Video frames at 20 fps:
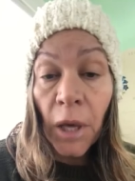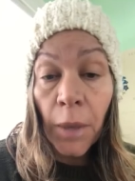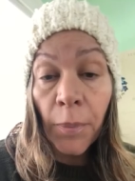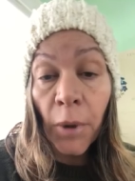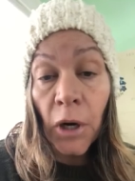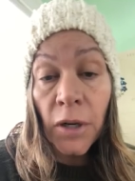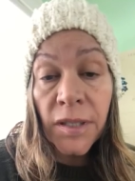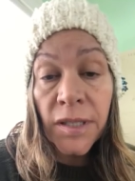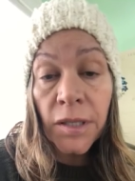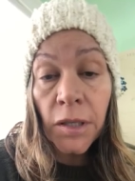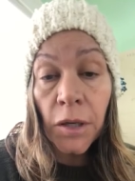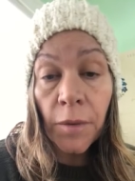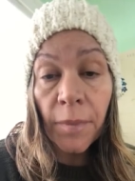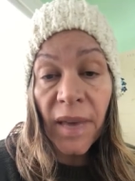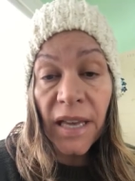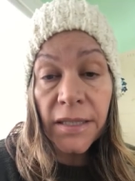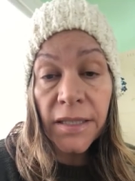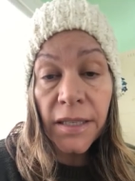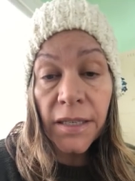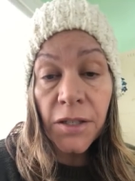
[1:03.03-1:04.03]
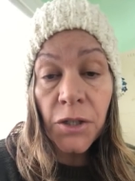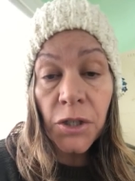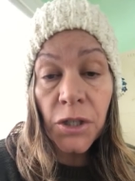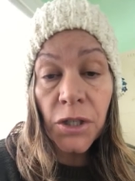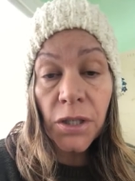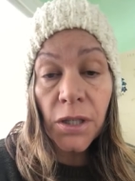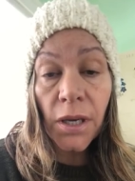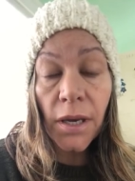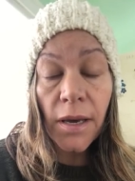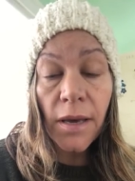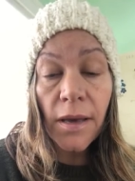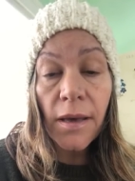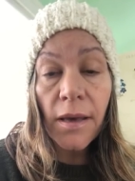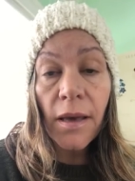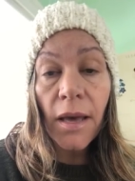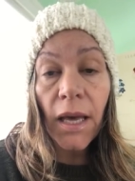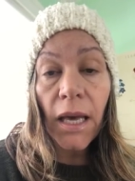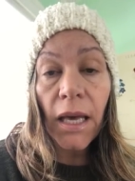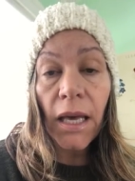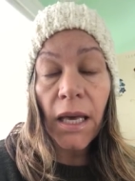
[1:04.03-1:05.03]
me a personal message,
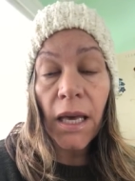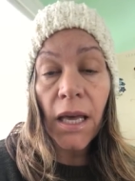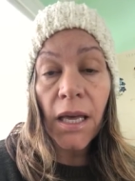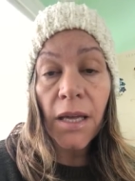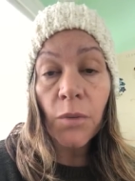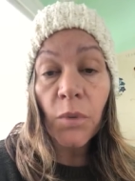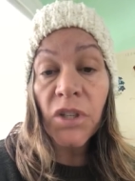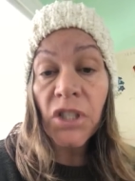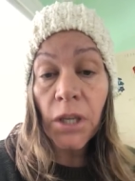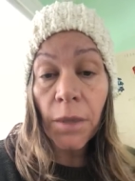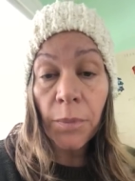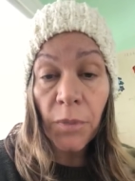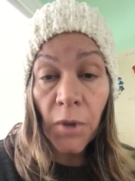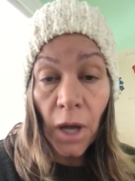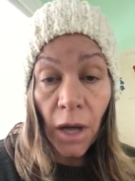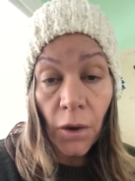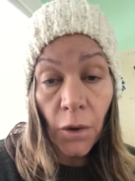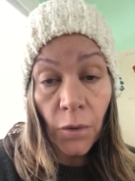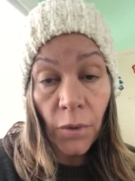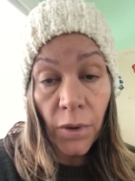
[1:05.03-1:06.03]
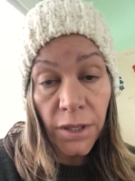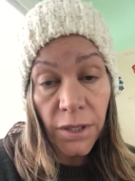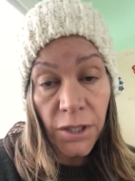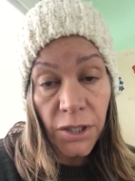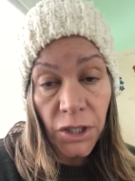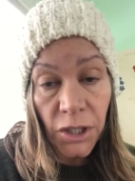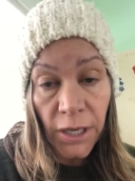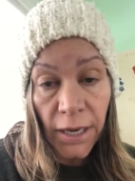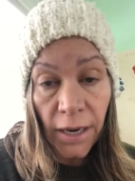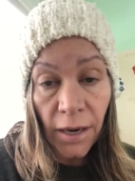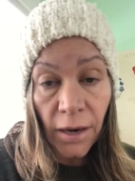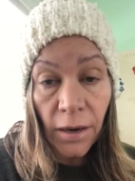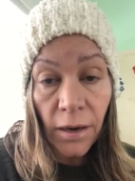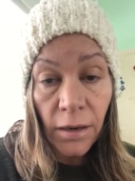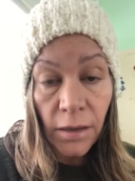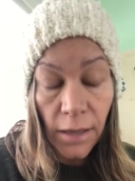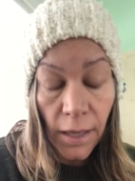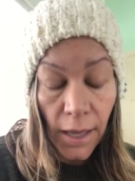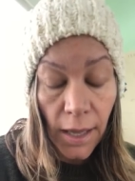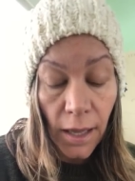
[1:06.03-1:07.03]
and which I'm not going to
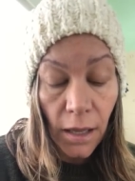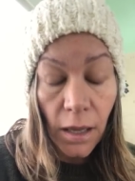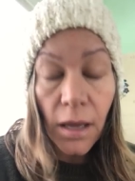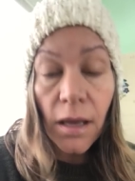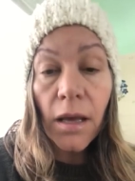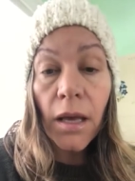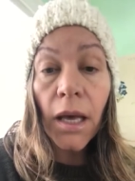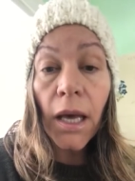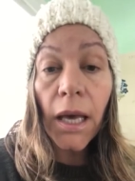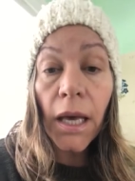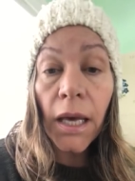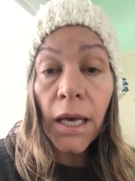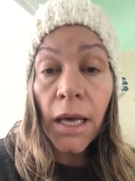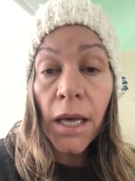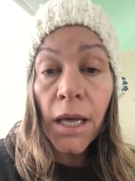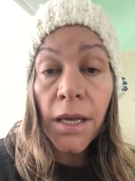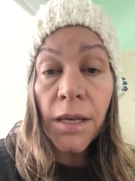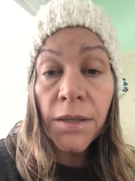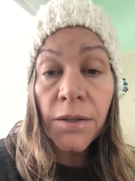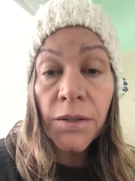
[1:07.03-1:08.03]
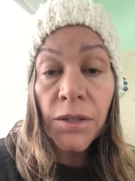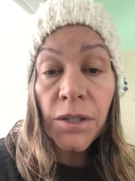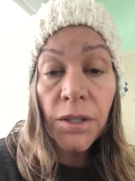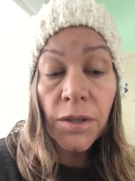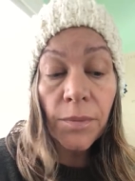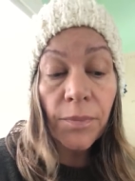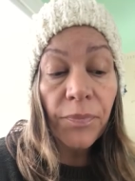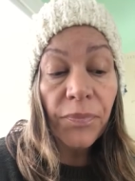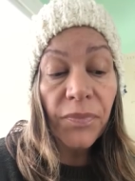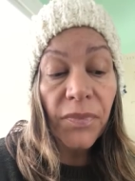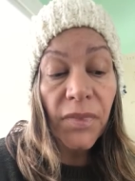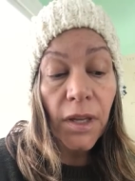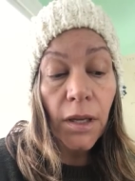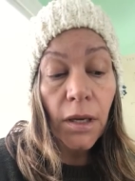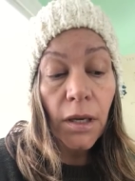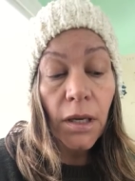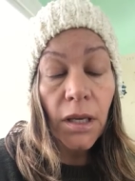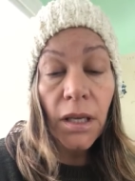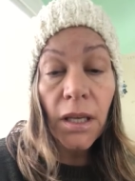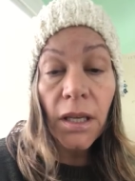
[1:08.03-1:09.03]
share, and
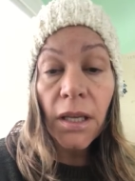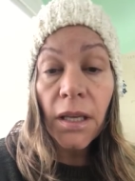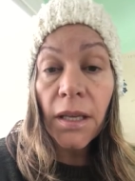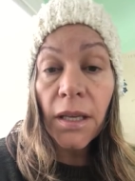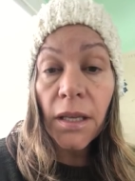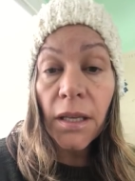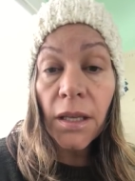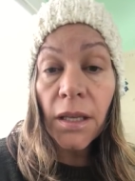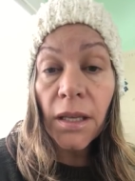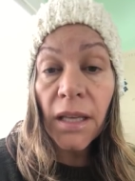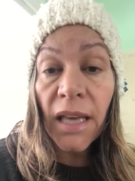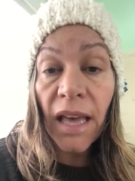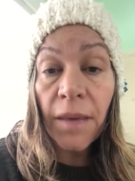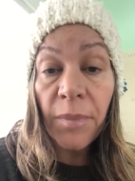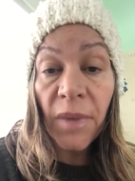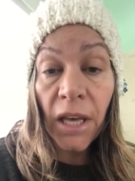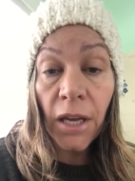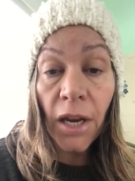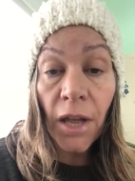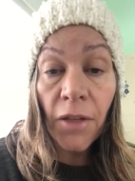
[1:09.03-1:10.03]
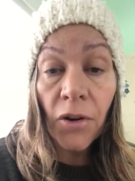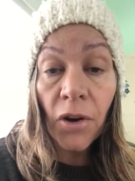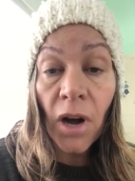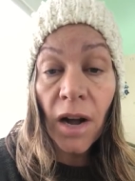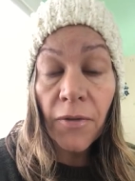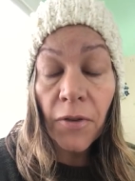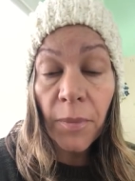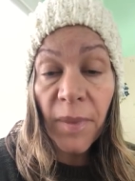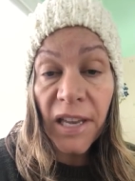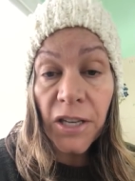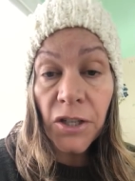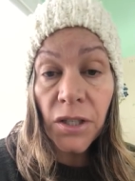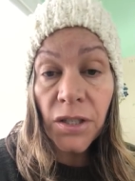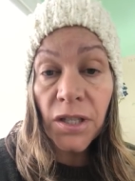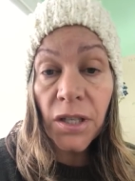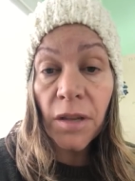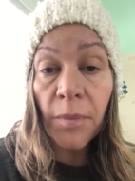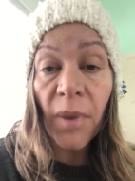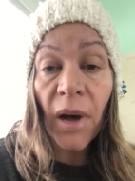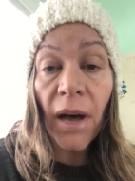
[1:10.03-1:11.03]
gave me another confirmation
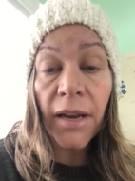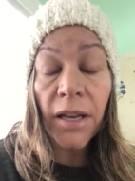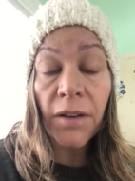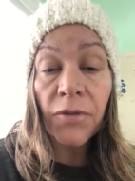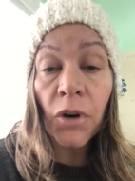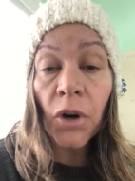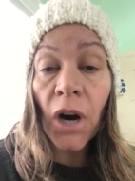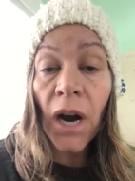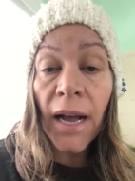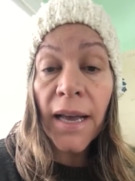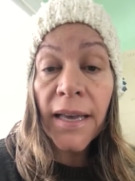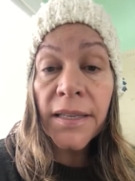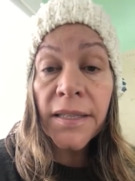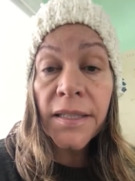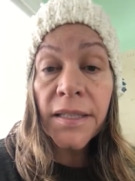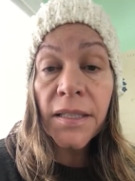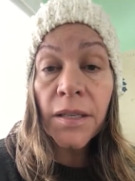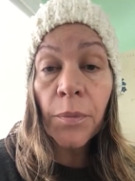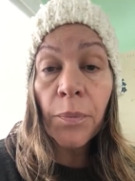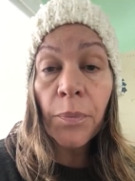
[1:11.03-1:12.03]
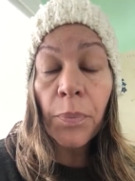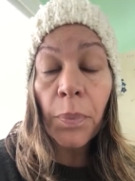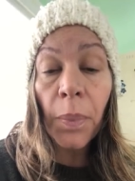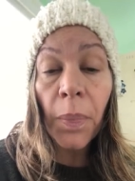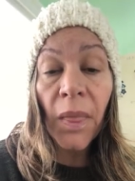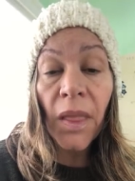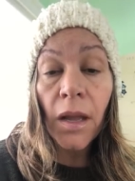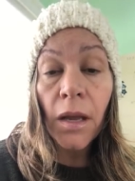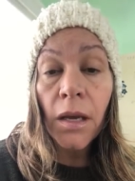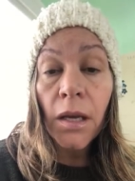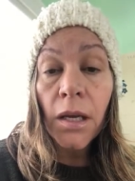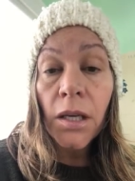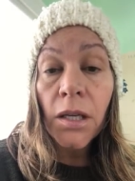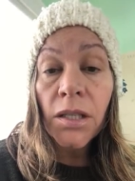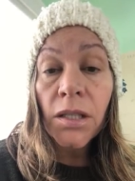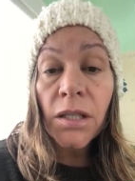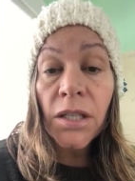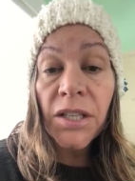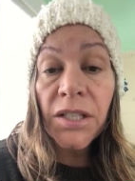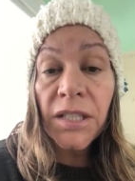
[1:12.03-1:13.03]
to the body of Christ,
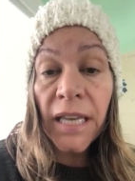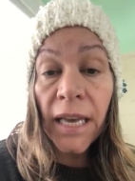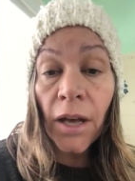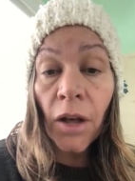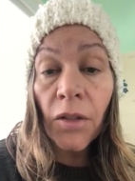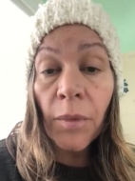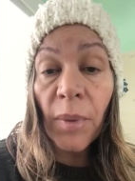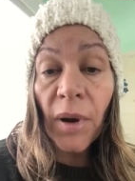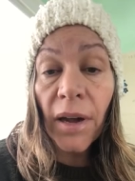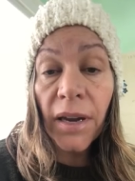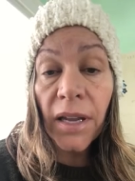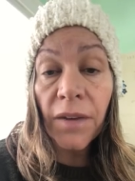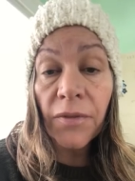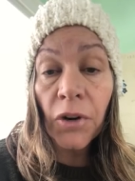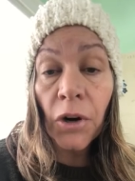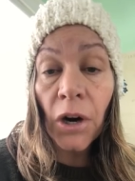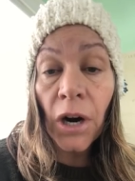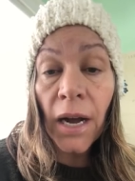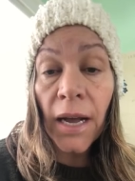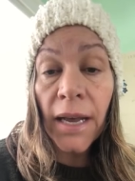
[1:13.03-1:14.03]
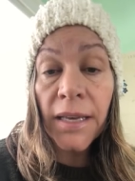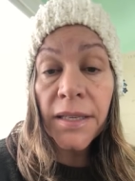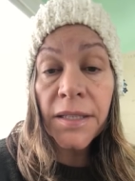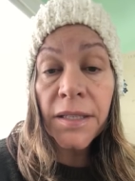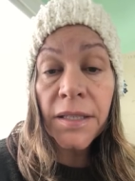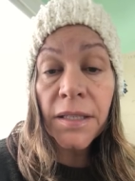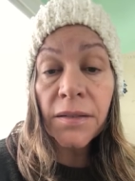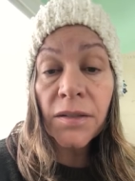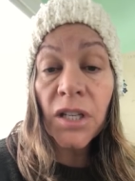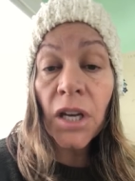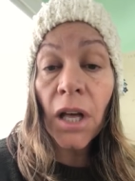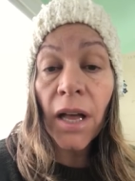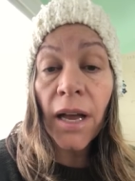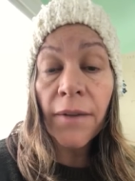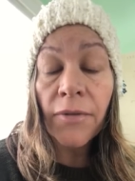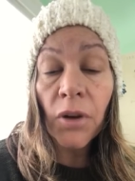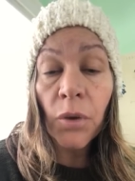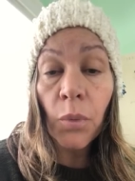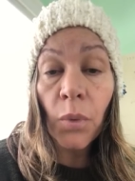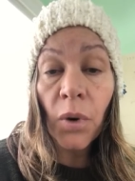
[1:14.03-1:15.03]
to tell the body of Christ and tell
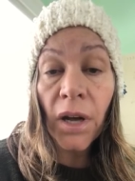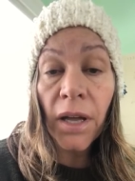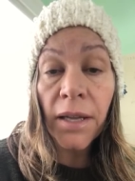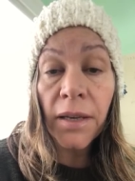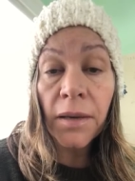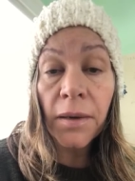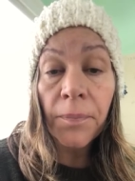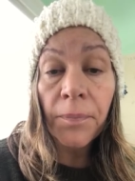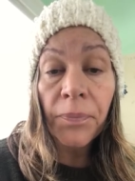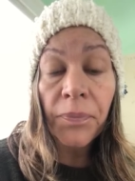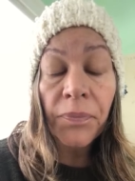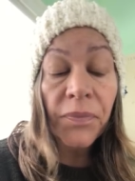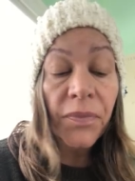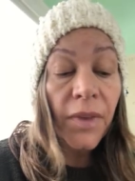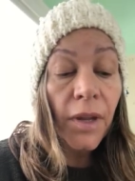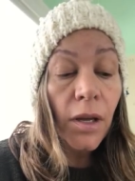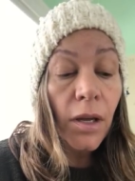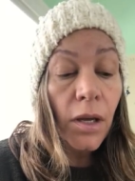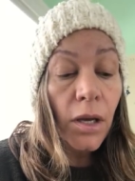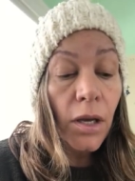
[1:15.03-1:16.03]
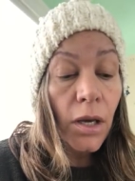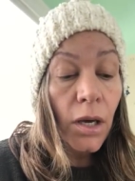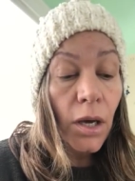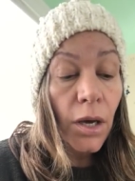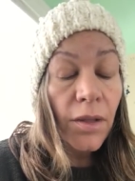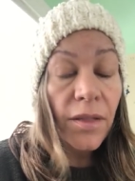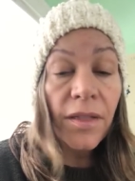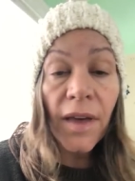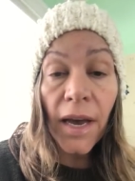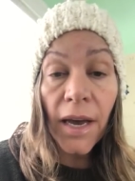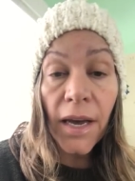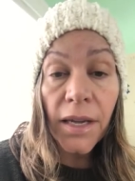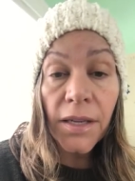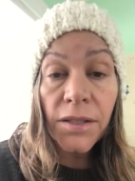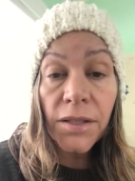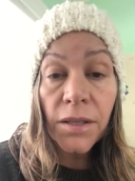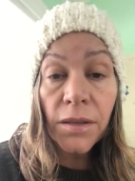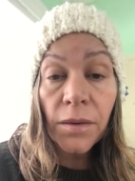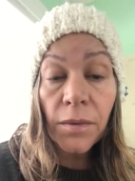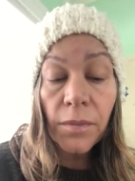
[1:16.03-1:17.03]
everyone
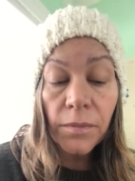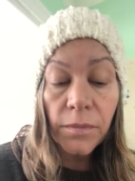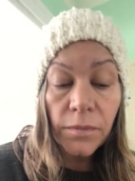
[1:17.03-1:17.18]
that